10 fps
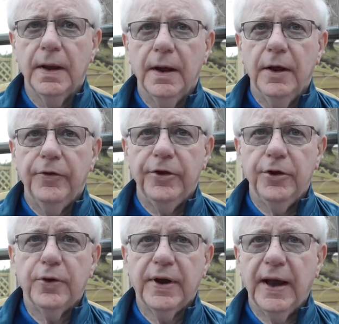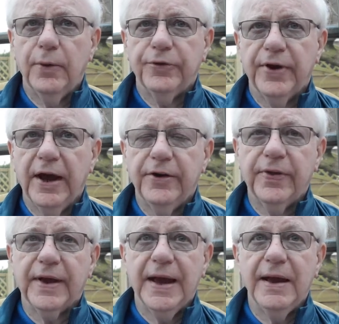The UK was ahead of the
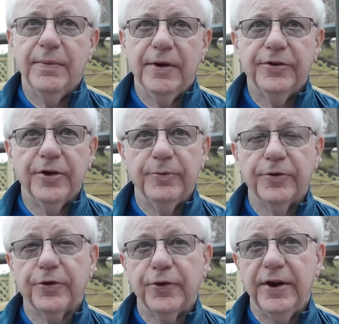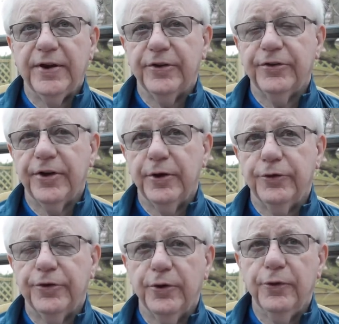game in terms of creating
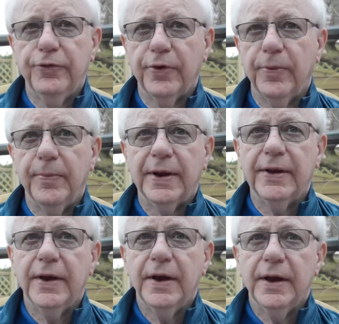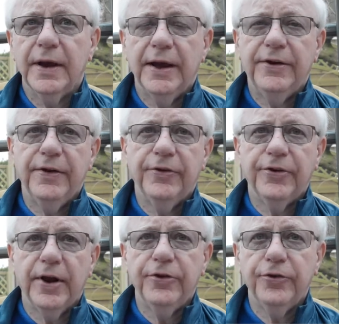CO2 from the mid-18th
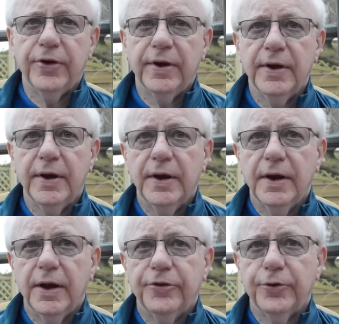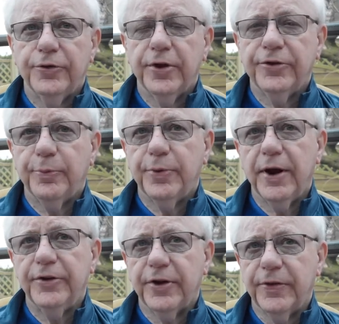century, and so it's not
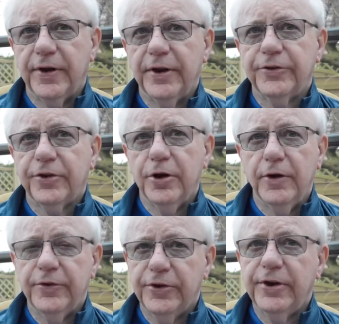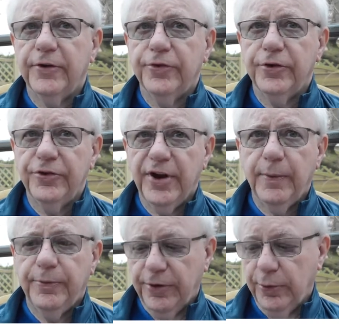surprising that its curve is a different
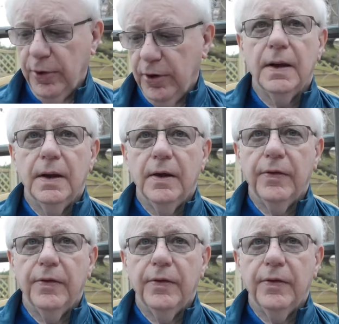shape to the world.